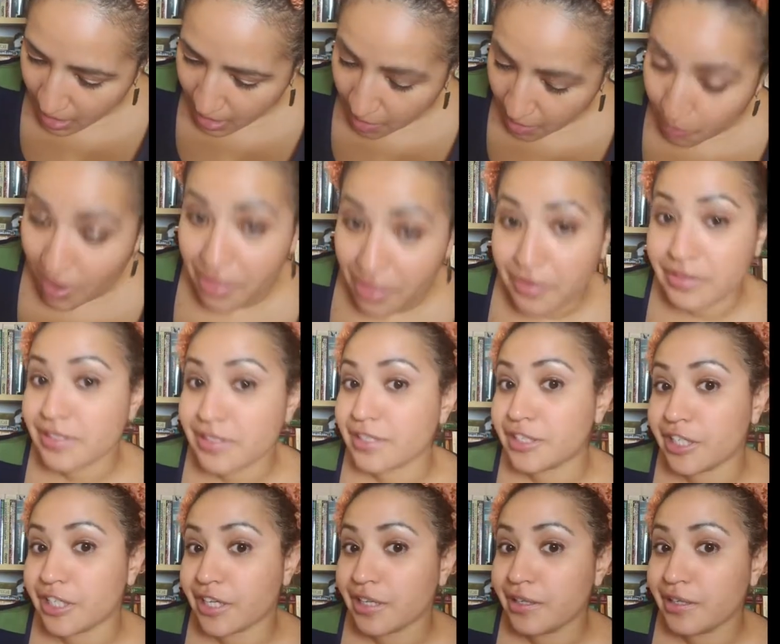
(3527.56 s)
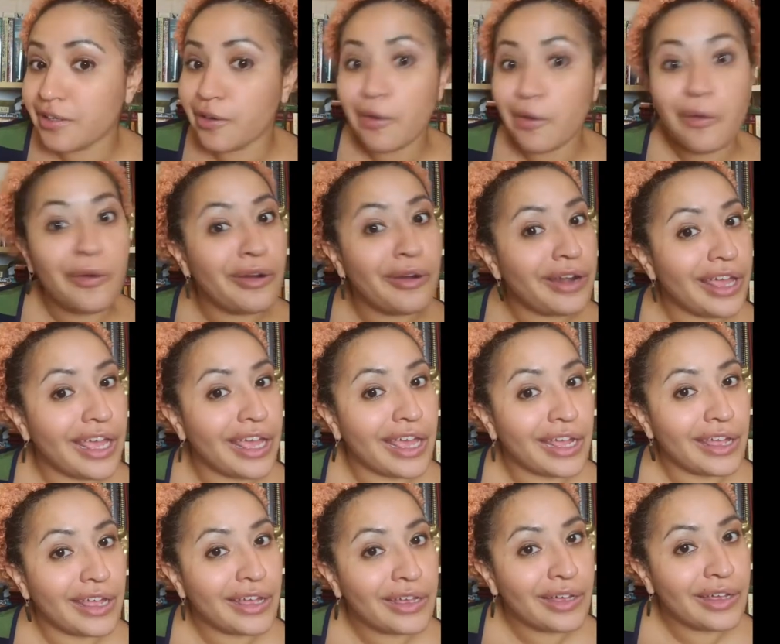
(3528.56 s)
Whether it's the chicken or the egg.
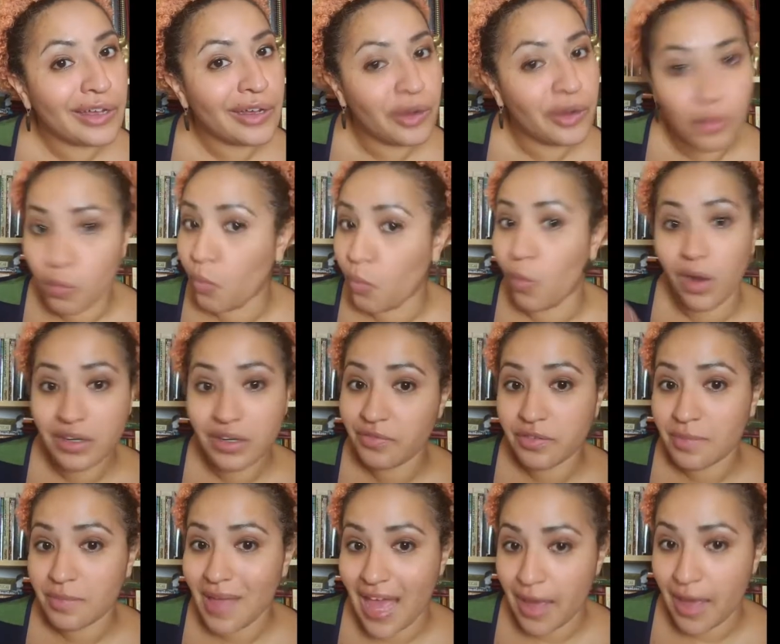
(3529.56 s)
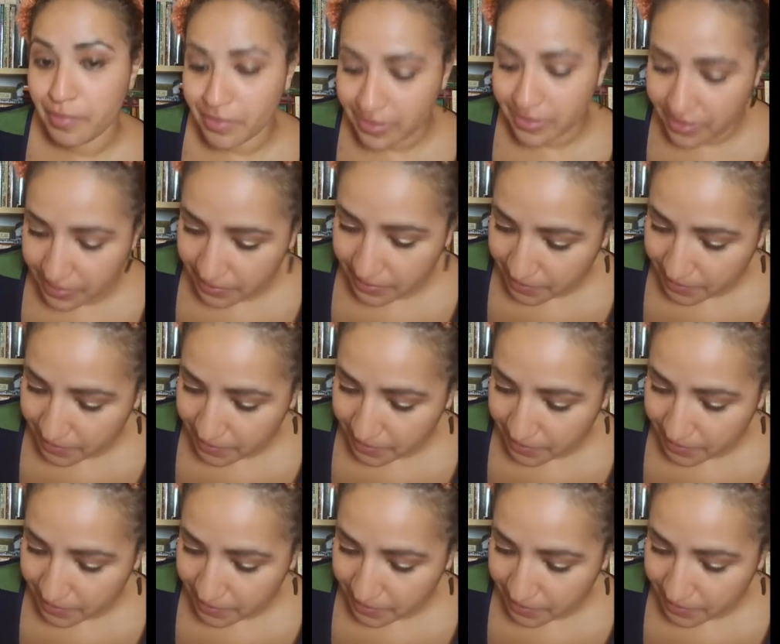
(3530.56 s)
One of them happened.